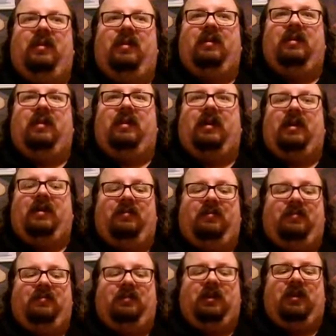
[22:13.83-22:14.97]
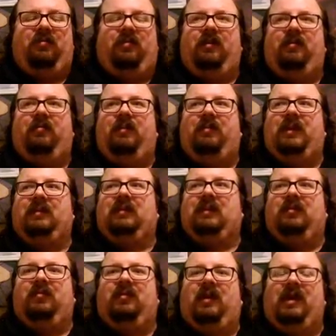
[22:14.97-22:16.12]
the Gen 3 remakes
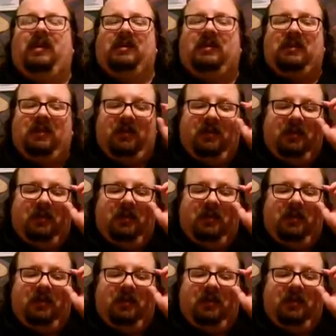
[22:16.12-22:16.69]
in ORAS,